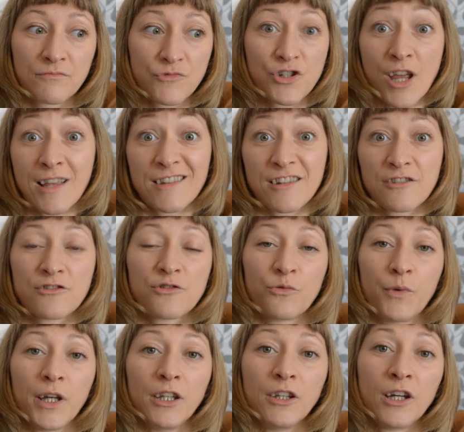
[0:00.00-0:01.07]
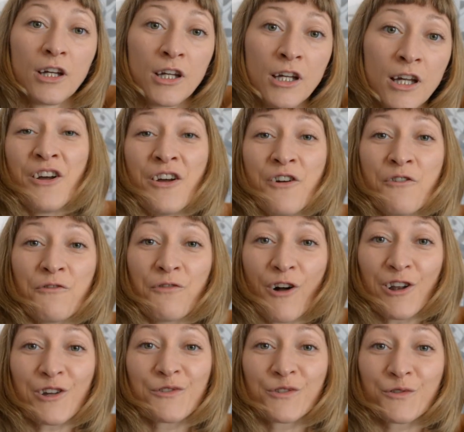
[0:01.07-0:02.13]
chances to win.
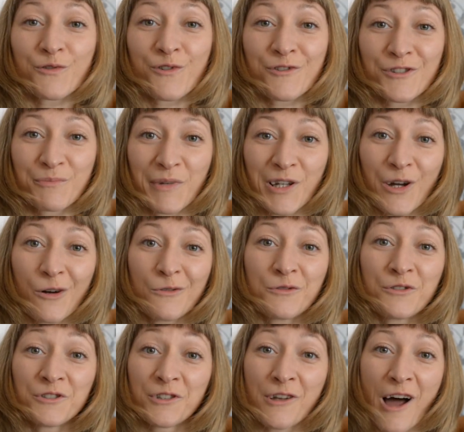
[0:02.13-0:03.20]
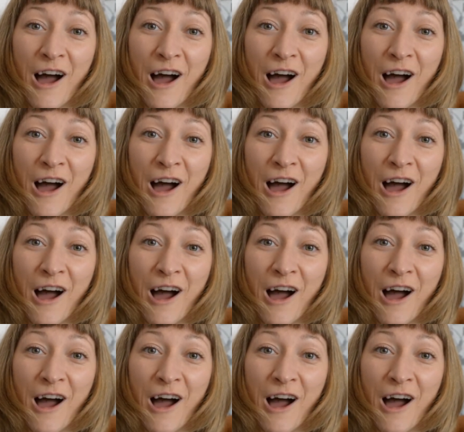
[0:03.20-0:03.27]
Follow the rules below, good